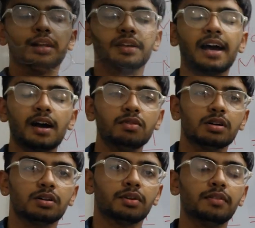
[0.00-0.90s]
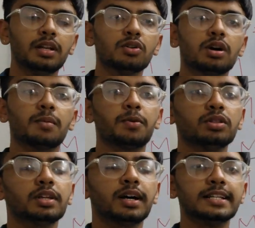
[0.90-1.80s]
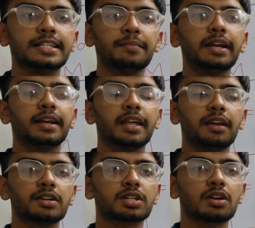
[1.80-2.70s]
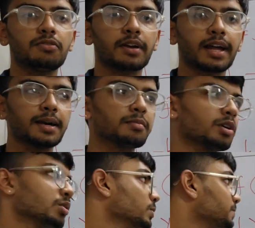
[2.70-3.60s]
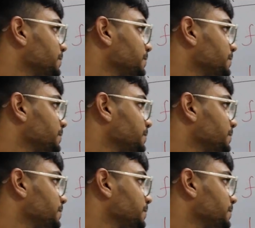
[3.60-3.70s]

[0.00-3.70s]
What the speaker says: Now we will look upon the algebraic derivation of LM curve.